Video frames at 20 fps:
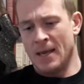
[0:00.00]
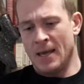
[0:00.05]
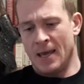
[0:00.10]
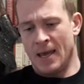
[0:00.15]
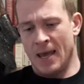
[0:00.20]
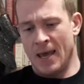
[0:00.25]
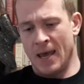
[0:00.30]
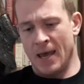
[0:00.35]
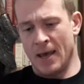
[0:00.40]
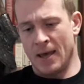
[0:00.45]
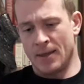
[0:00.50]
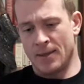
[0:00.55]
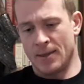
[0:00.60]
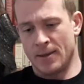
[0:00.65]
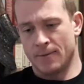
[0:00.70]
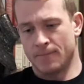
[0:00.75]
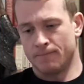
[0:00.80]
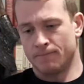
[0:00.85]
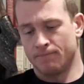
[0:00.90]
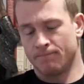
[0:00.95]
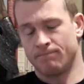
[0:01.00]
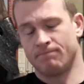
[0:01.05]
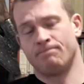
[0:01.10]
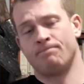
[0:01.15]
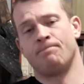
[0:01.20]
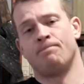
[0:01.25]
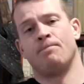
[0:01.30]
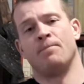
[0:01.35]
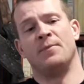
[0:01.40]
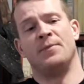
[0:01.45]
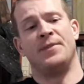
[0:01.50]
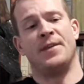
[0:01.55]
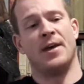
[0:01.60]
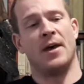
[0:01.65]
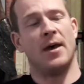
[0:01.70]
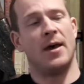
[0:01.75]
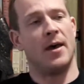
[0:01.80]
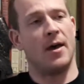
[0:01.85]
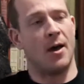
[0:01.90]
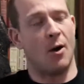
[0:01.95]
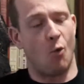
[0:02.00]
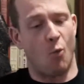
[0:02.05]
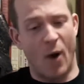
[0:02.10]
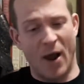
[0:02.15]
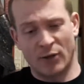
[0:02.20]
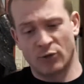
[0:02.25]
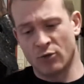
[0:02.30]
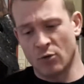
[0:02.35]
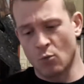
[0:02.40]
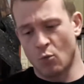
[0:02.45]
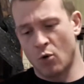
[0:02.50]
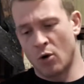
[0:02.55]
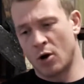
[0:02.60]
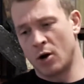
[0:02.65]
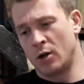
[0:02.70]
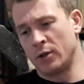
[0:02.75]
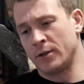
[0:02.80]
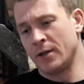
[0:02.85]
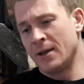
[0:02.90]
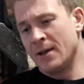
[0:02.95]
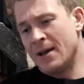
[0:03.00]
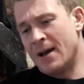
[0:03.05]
in the Western world,